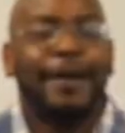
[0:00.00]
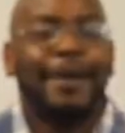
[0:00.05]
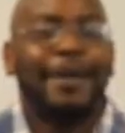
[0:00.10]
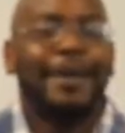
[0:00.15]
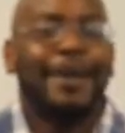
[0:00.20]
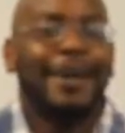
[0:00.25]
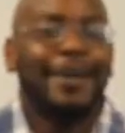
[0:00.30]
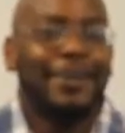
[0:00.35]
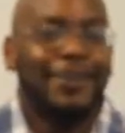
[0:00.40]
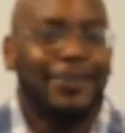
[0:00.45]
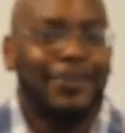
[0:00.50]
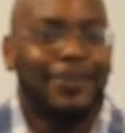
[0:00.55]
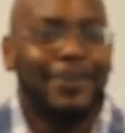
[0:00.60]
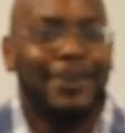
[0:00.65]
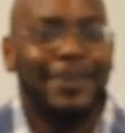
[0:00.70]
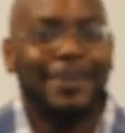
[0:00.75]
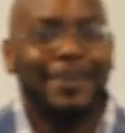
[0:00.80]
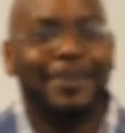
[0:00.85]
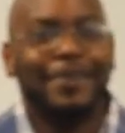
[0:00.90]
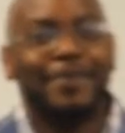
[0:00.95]
Hey, how you
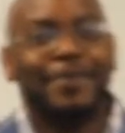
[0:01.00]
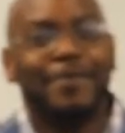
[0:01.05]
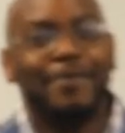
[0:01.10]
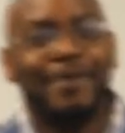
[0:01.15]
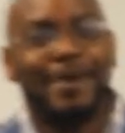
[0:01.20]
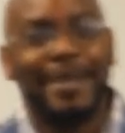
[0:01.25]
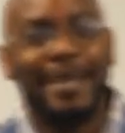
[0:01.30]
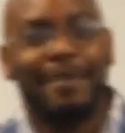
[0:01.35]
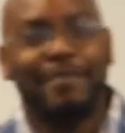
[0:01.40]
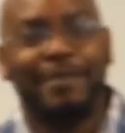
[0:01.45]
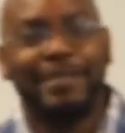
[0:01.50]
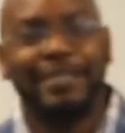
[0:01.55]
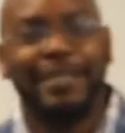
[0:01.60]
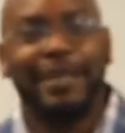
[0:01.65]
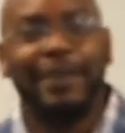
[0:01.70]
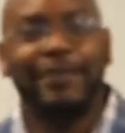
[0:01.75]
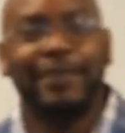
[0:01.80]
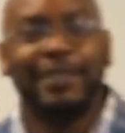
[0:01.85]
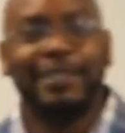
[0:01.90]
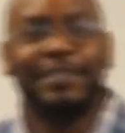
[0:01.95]
doing? My name is
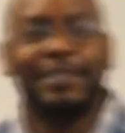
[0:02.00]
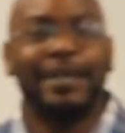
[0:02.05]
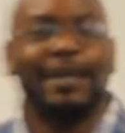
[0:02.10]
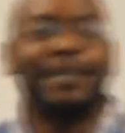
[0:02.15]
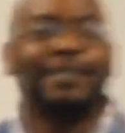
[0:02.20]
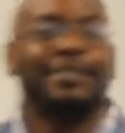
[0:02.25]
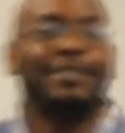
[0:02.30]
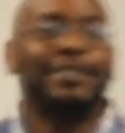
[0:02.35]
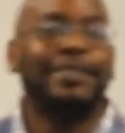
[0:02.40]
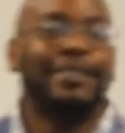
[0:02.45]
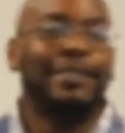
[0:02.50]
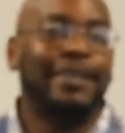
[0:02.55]
Eric Johnson,